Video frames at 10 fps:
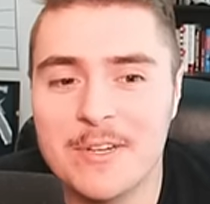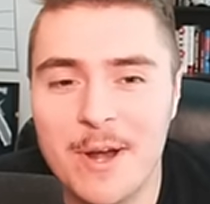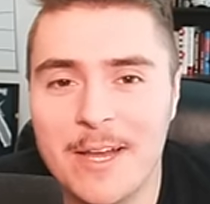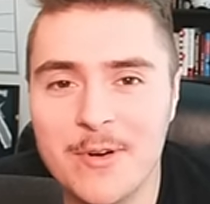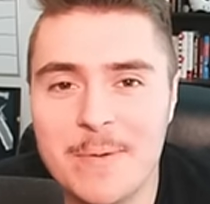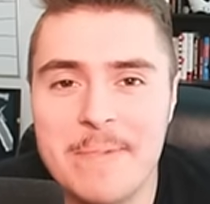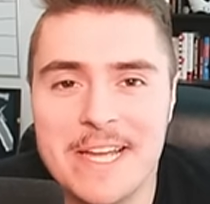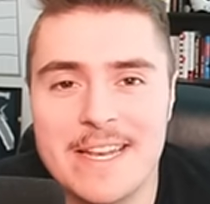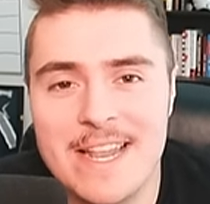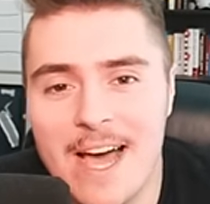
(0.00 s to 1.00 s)
Gregory
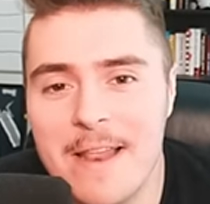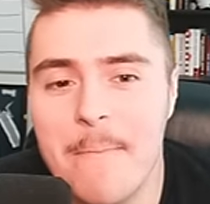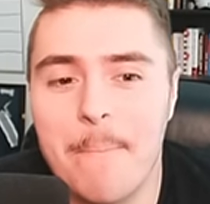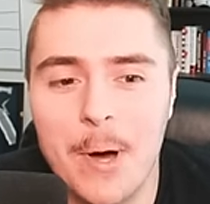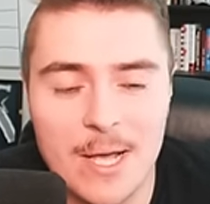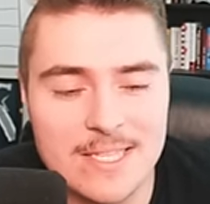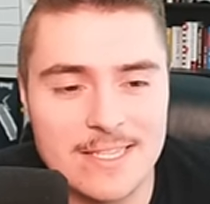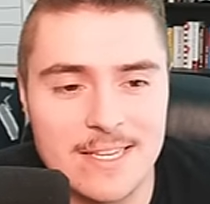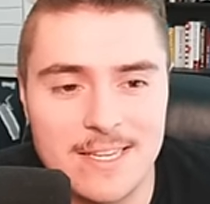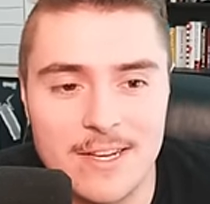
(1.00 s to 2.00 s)
McNutt
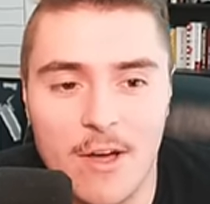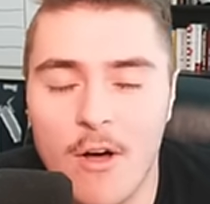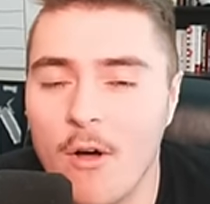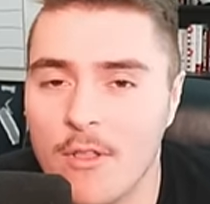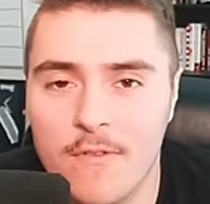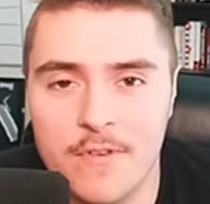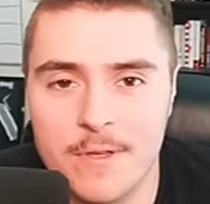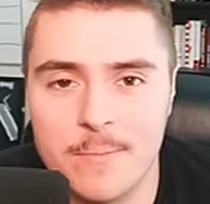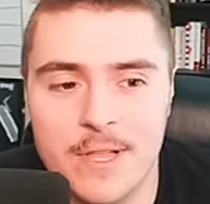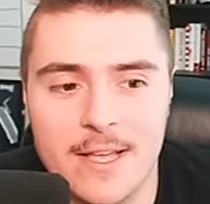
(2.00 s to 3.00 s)
busted all over
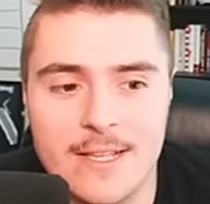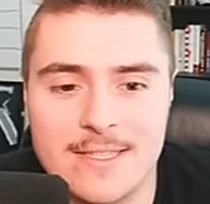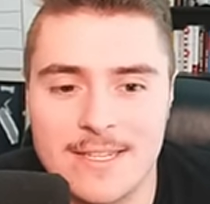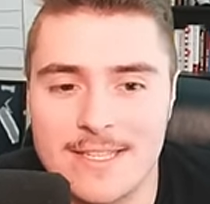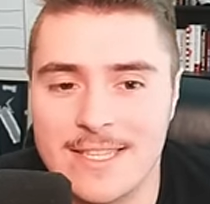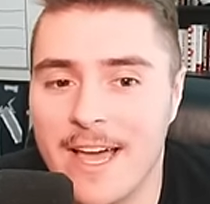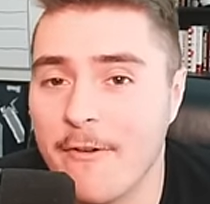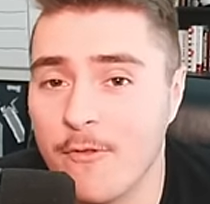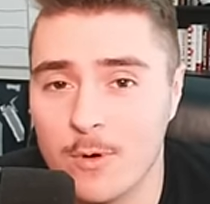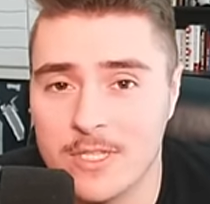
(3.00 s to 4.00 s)
the place, and he's not
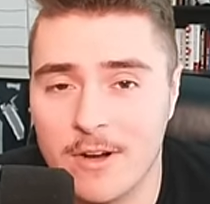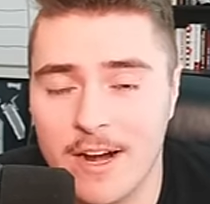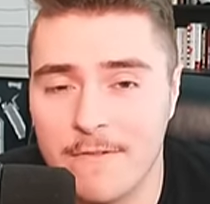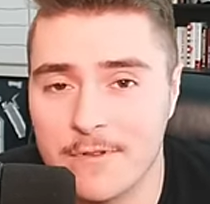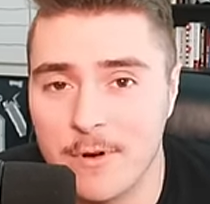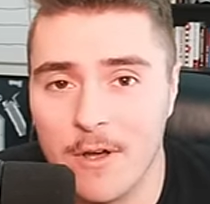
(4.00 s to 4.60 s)
a four-star after